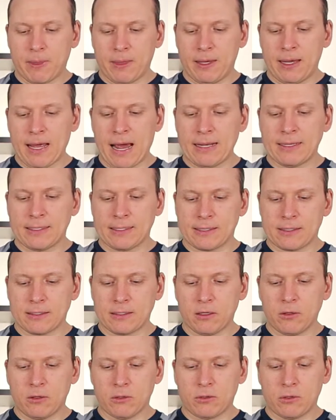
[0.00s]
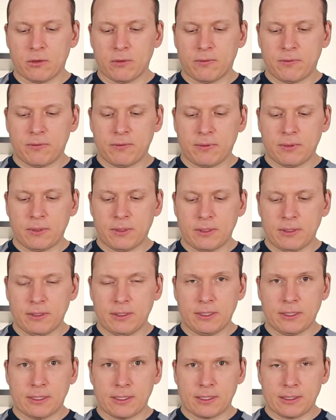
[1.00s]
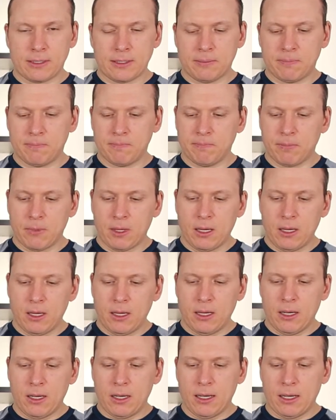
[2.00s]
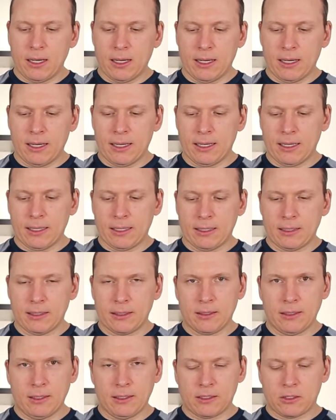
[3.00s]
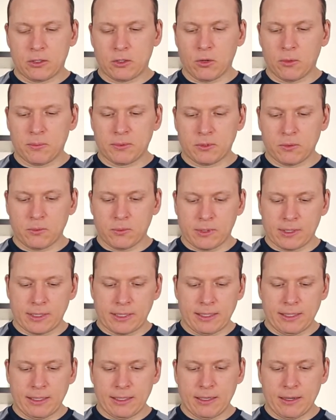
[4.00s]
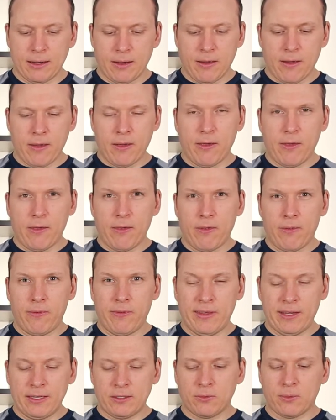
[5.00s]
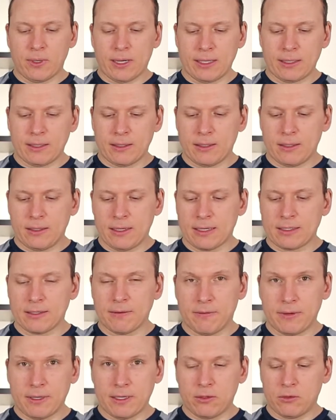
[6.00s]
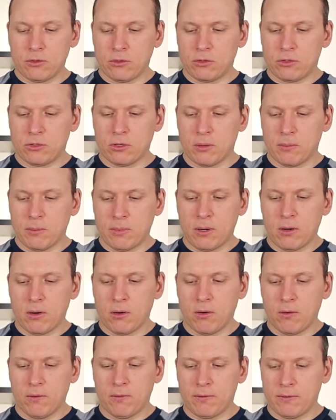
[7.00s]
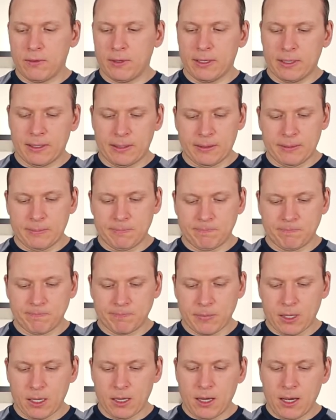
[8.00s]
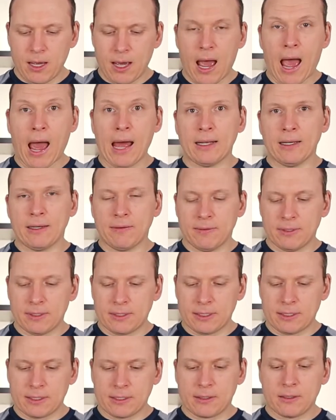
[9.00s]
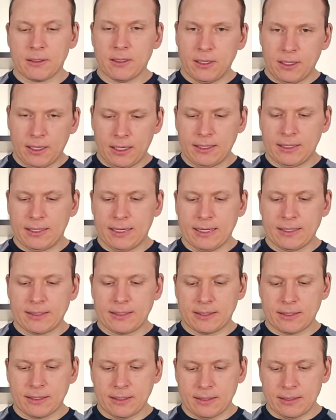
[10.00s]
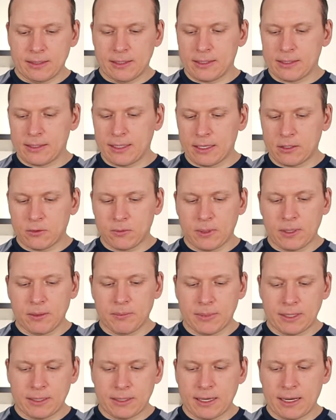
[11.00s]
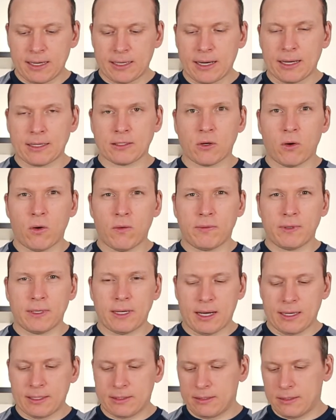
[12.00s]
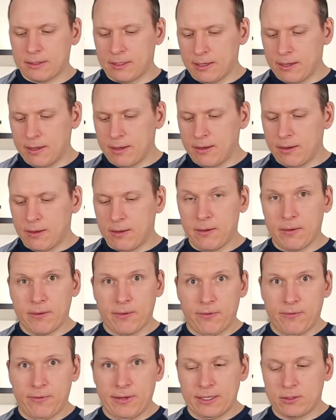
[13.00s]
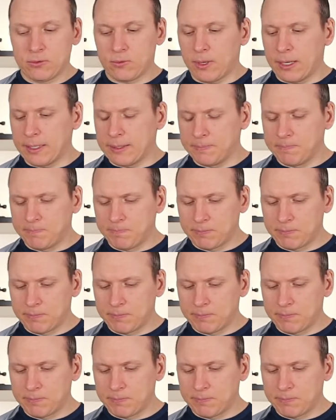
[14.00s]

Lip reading: gathers a lot of dirt and it stops working. This one does a very good job of handling the dirt. It gets the dirt as well, but not as often as this one.